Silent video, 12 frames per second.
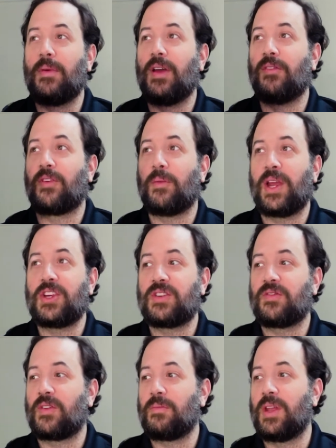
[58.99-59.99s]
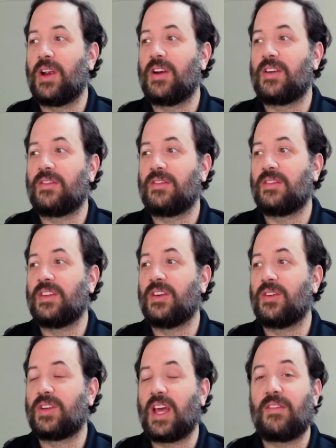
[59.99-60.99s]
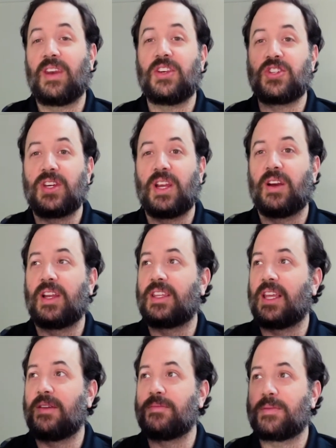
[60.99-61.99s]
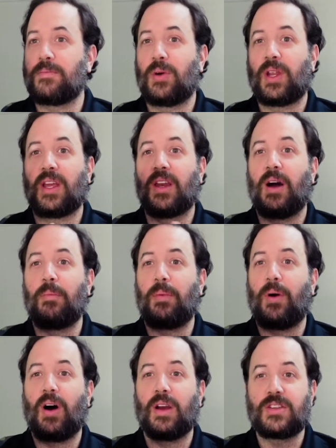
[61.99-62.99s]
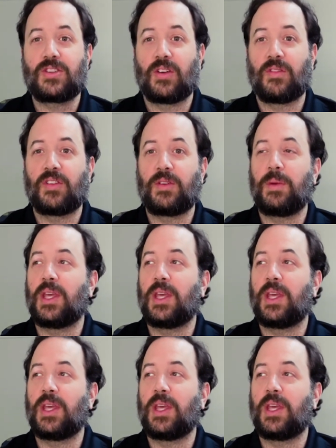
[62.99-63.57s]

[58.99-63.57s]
information from their dev and engineering teams and putting it up on a server to be